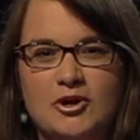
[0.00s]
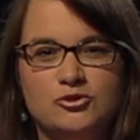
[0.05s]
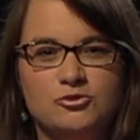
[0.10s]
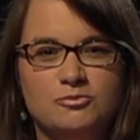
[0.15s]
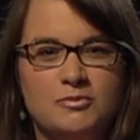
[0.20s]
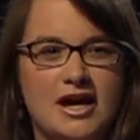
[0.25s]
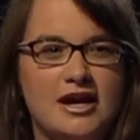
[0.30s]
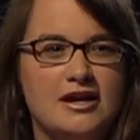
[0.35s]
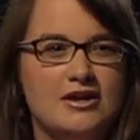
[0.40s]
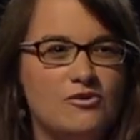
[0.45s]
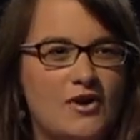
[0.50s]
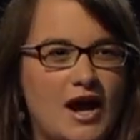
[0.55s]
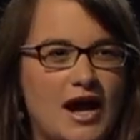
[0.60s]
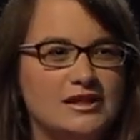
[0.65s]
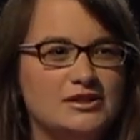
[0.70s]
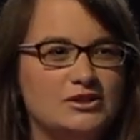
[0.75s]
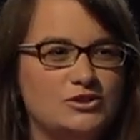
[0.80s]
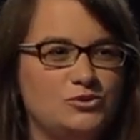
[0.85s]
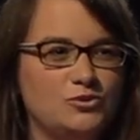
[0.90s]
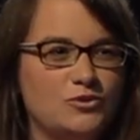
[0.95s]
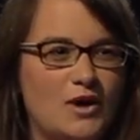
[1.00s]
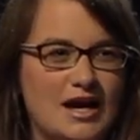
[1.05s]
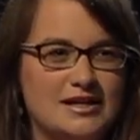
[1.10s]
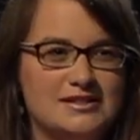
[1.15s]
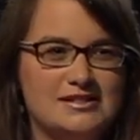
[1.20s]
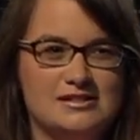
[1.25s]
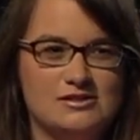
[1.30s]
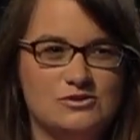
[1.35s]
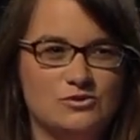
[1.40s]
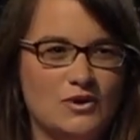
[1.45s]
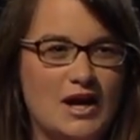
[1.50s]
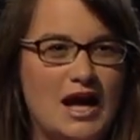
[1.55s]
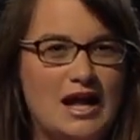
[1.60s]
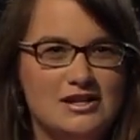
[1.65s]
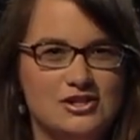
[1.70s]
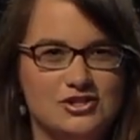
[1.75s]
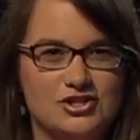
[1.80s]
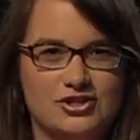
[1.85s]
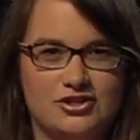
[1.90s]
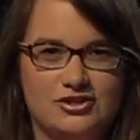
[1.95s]
about my right to access to
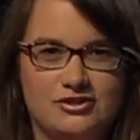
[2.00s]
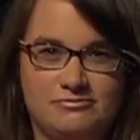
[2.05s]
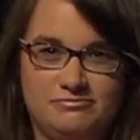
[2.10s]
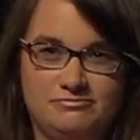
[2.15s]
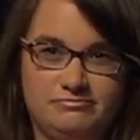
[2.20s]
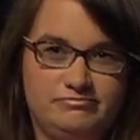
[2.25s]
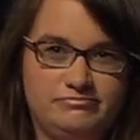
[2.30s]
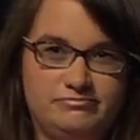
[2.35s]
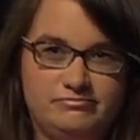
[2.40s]
culture?